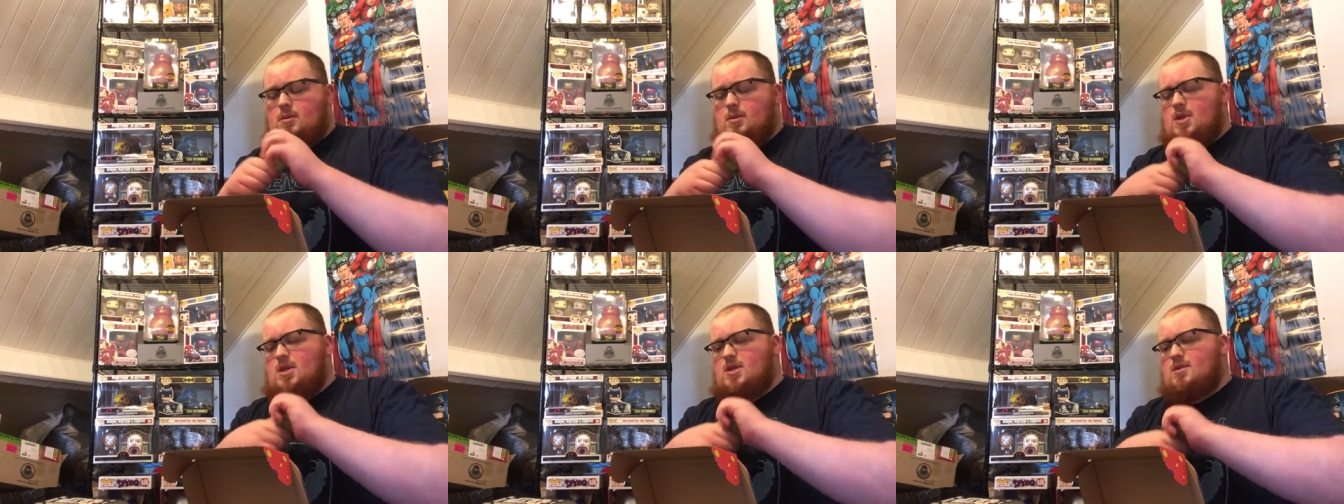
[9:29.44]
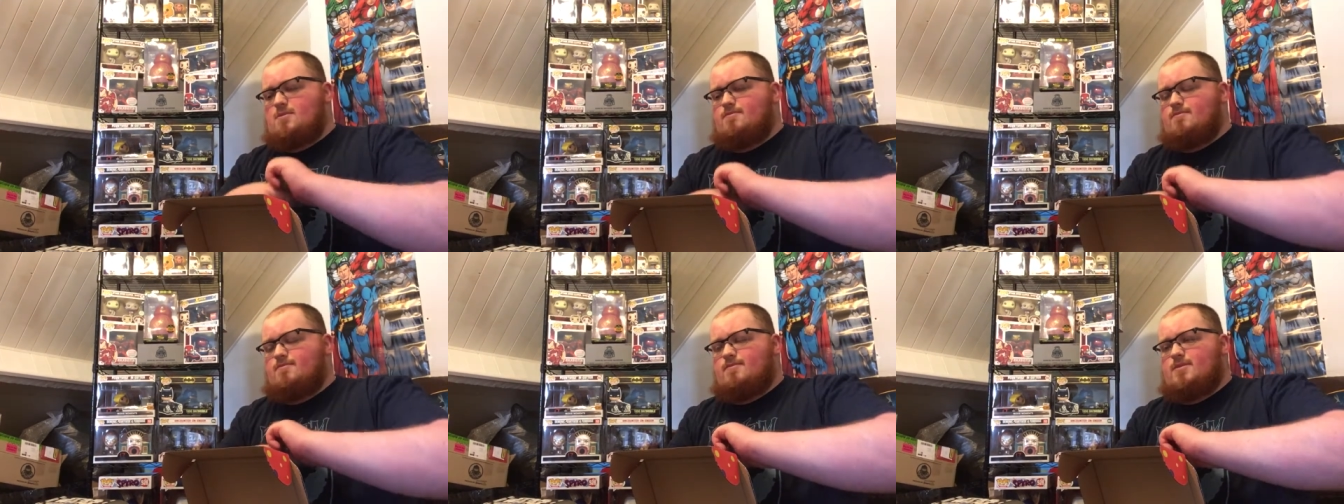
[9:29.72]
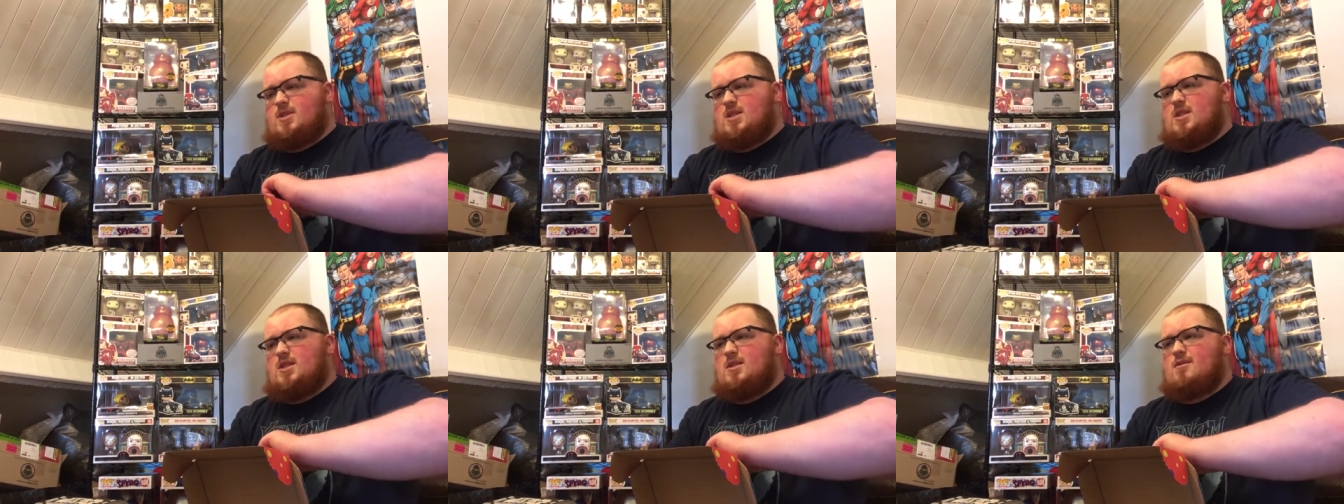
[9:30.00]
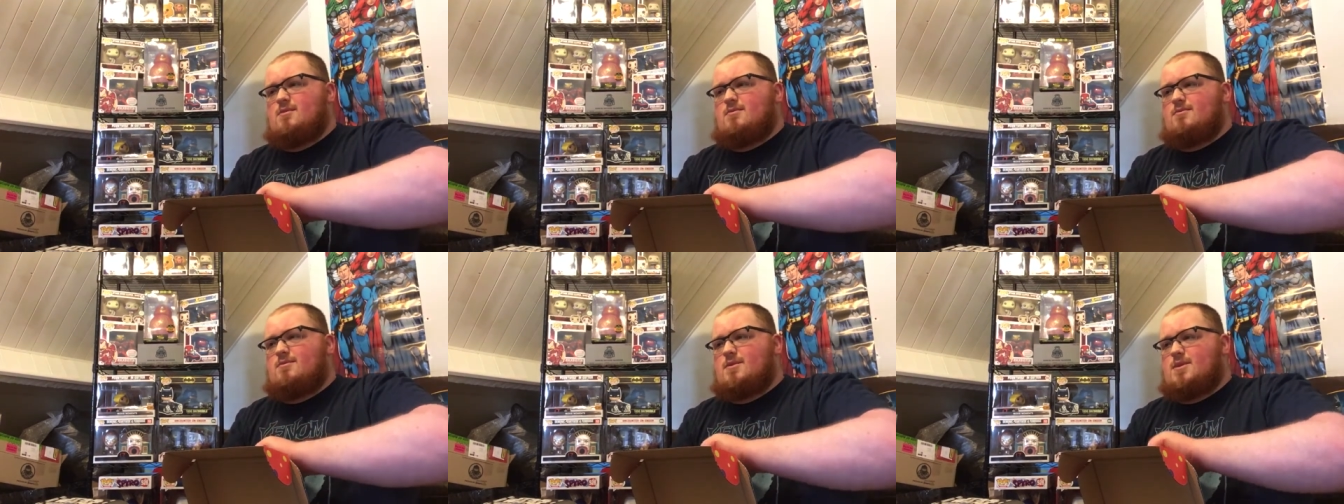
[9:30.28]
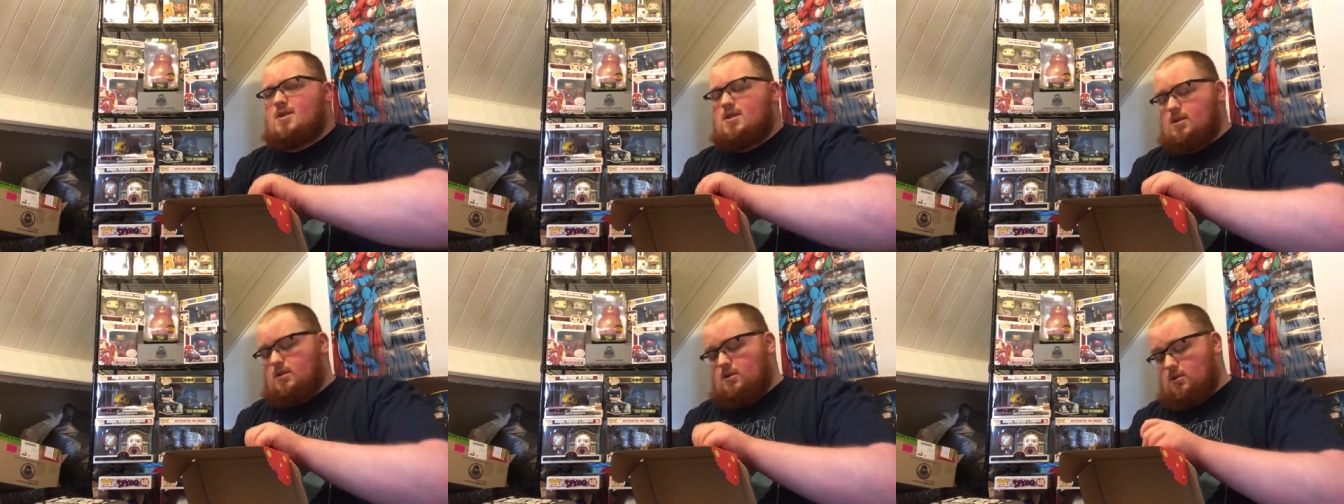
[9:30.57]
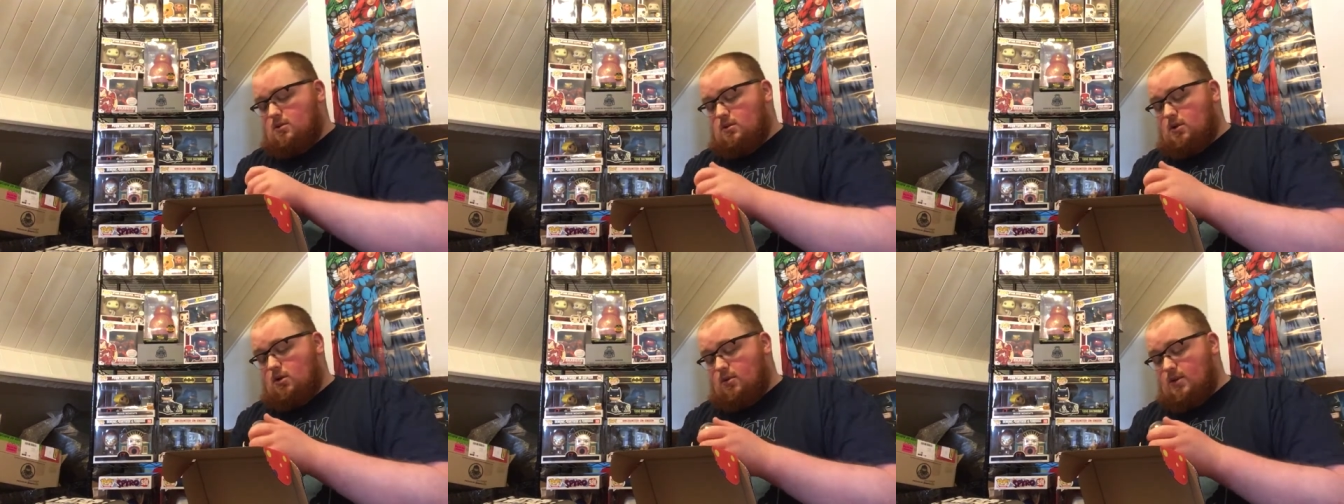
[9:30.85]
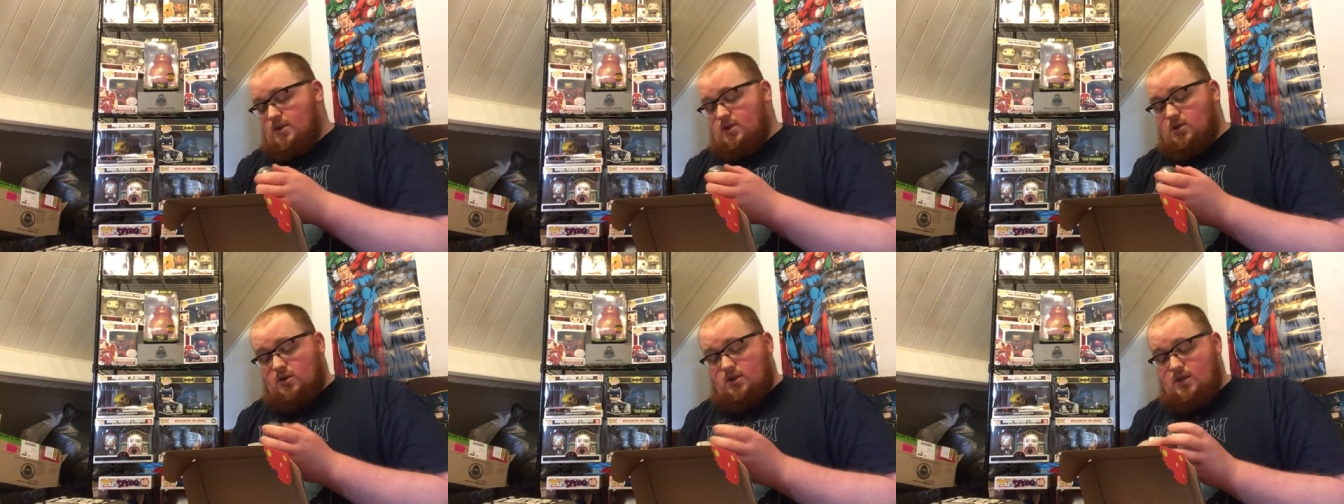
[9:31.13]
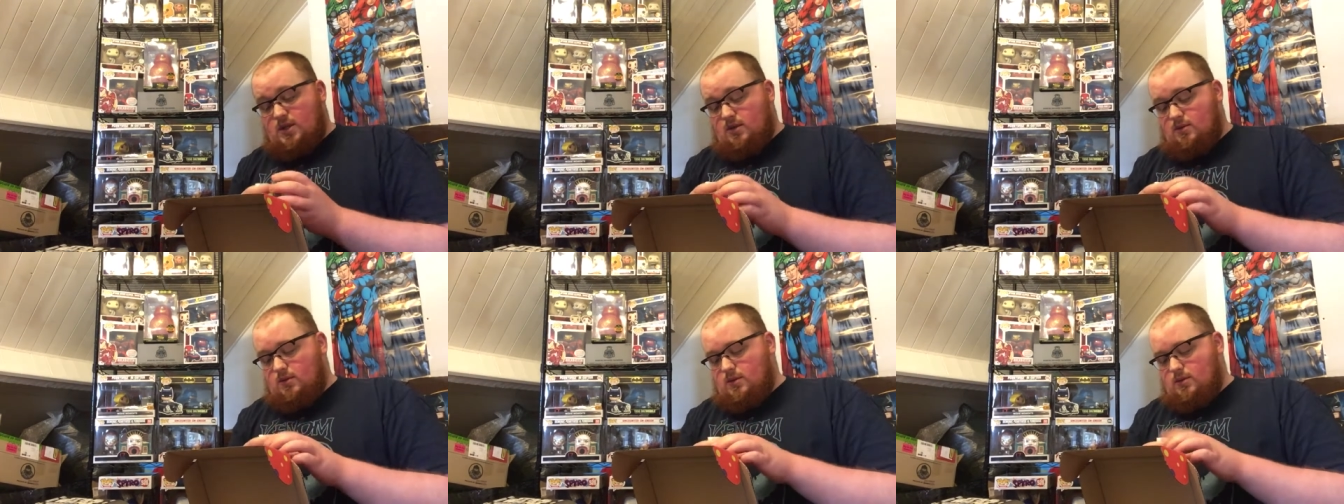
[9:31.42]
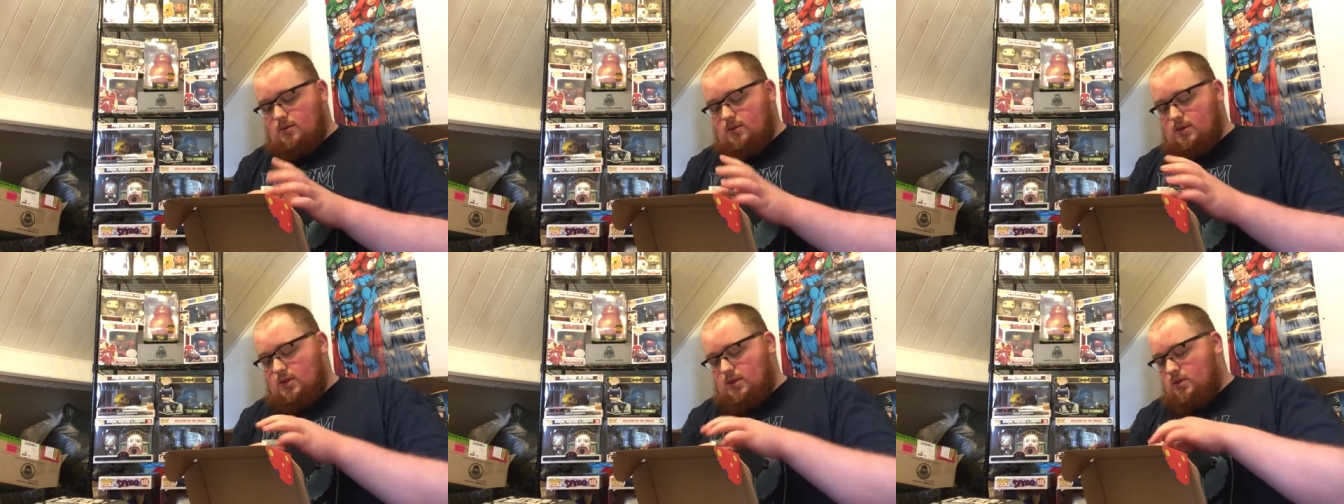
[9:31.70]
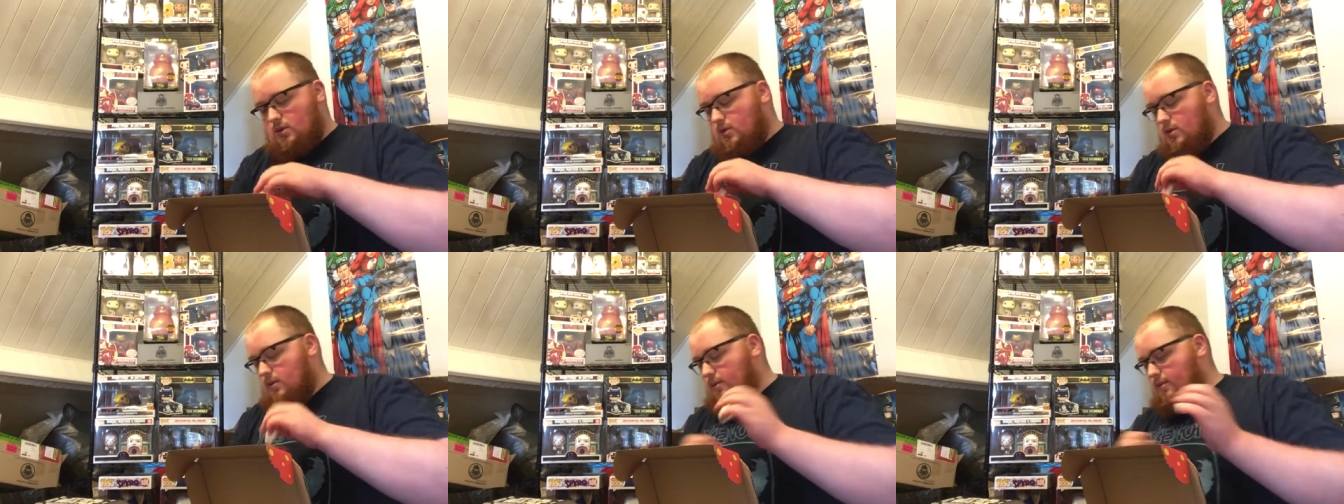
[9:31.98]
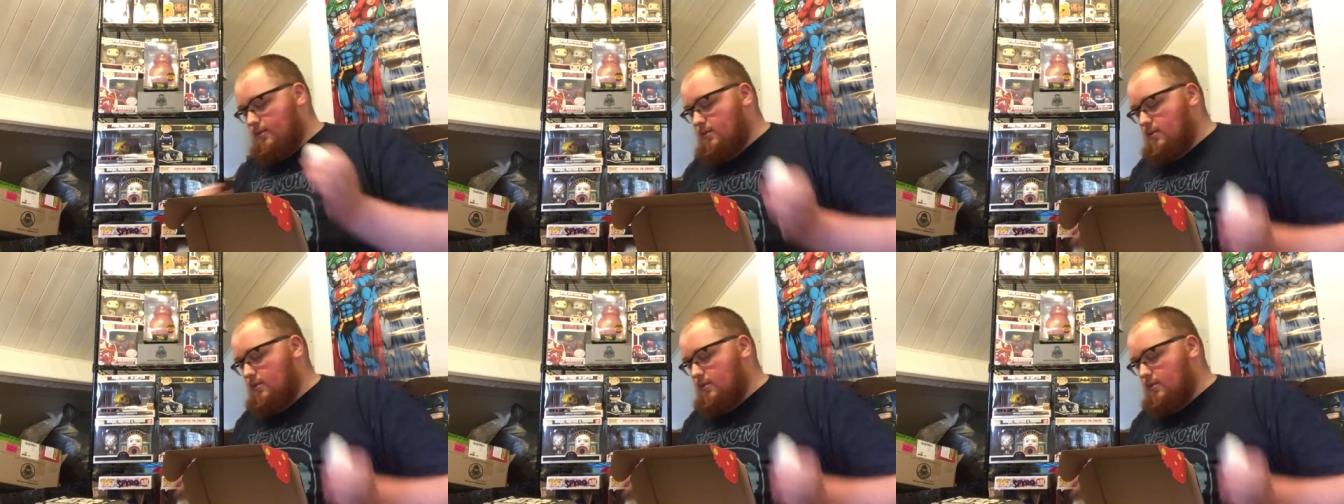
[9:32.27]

It's Oh no, it's not sealed. That's good.